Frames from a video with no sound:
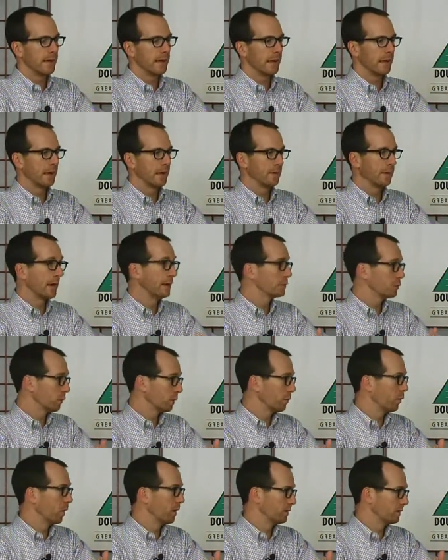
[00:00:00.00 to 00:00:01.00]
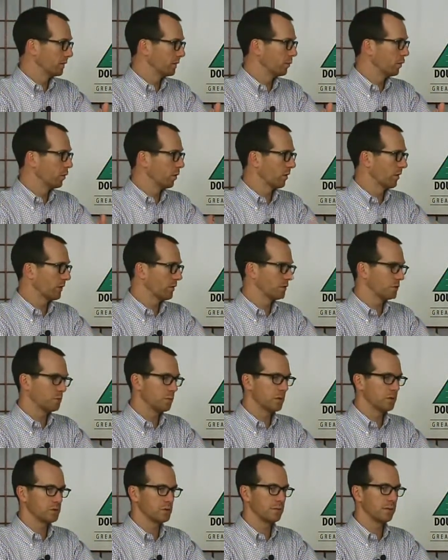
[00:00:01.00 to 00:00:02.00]
And that's what we brought to the board at the
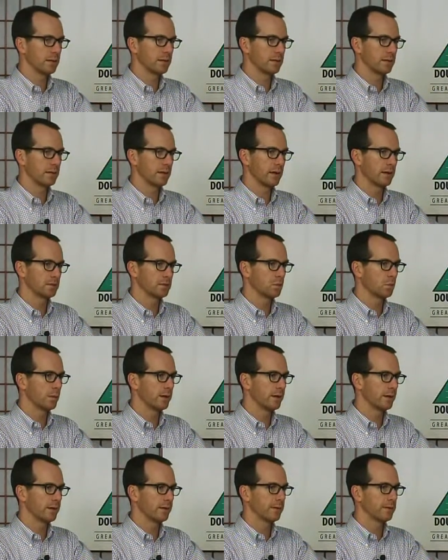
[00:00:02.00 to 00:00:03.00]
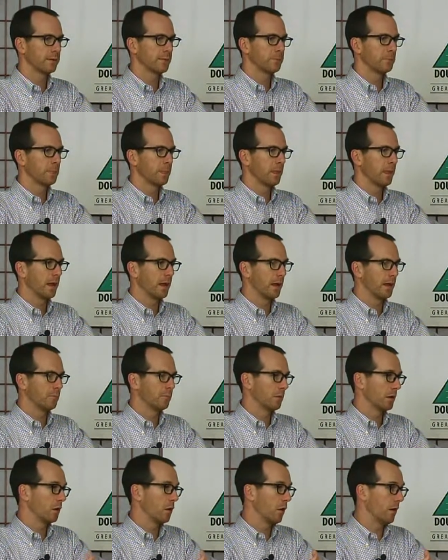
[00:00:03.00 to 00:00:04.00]
special meeting last week.
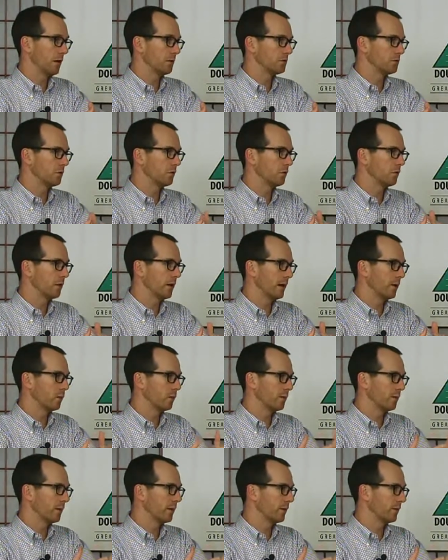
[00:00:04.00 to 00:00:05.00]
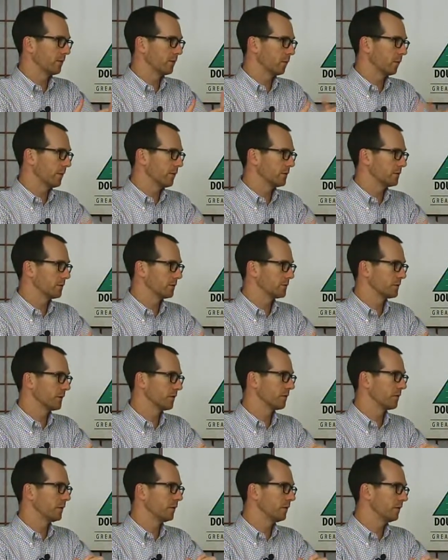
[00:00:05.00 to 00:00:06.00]
Um, the cost to do that would have been in the range of
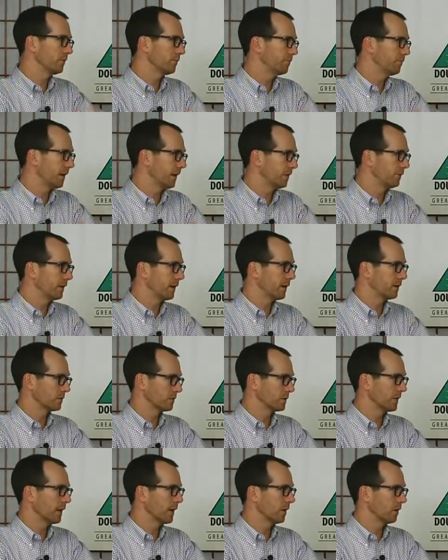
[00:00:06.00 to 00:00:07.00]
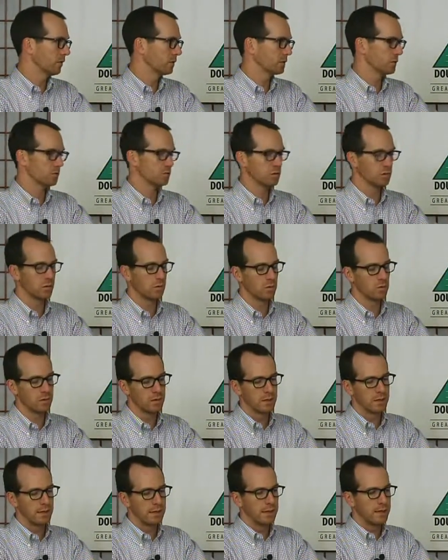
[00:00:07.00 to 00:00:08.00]
$75,000 or
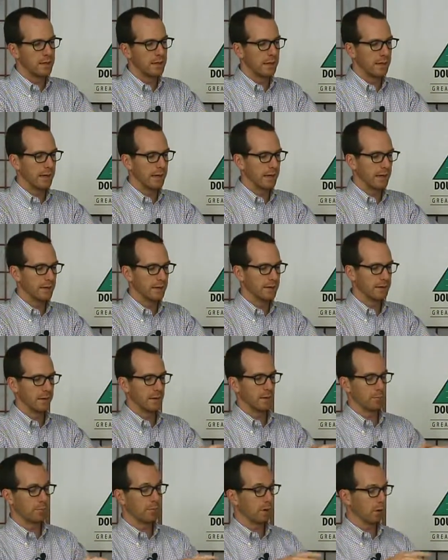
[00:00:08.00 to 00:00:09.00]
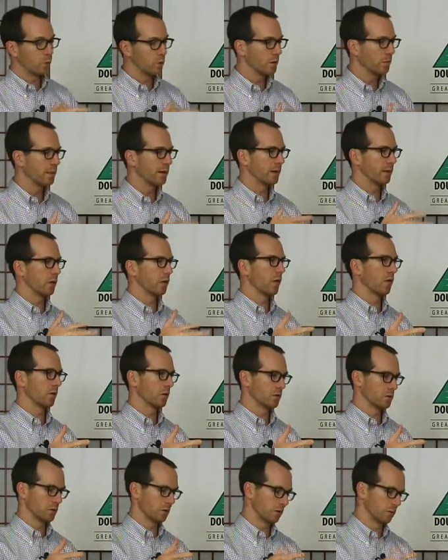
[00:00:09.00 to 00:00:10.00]
so, and, uh, but it would have been a
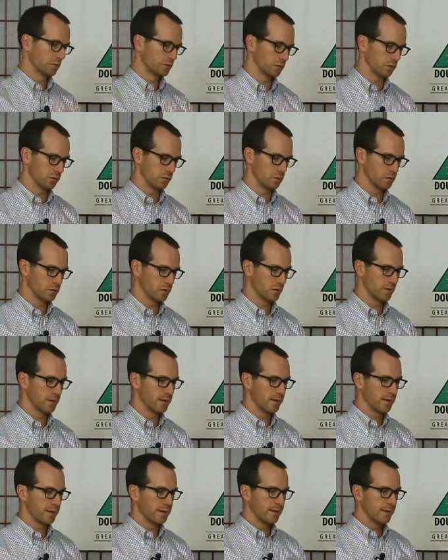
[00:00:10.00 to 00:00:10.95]
longer term solution.